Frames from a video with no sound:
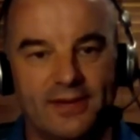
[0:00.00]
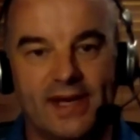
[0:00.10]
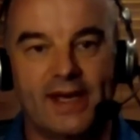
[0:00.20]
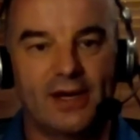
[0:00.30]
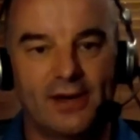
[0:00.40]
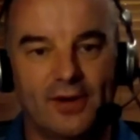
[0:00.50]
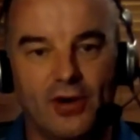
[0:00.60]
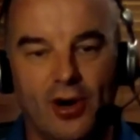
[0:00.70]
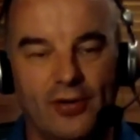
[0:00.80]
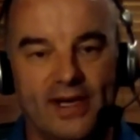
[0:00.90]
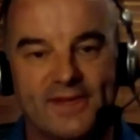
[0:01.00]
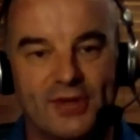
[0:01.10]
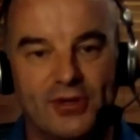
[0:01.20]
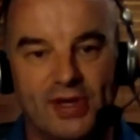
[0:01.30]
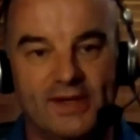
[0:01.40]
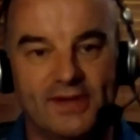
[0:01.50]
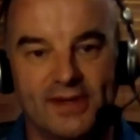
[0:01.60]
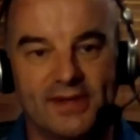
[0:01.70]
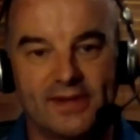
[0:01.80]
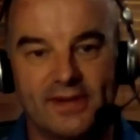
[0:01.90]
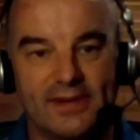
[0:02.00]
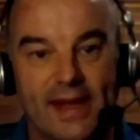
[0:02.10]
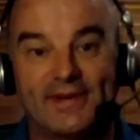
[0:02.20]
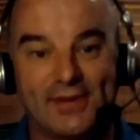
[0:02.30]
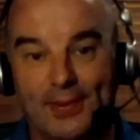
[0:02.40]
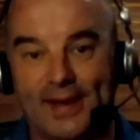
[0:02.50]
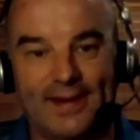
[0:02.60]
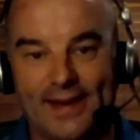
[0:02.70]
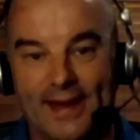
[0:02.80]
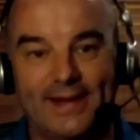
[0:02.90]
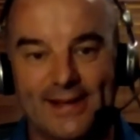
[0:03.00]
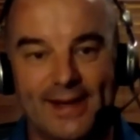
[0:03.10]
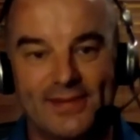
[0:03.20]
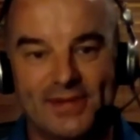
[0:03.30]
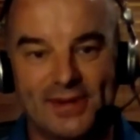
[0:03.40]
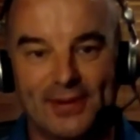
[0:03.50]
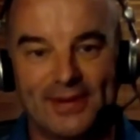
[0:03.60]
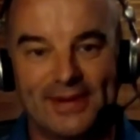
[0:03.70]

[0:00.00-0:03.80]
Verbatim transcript: you know, take over Congress for Jesus next week, anytime soon.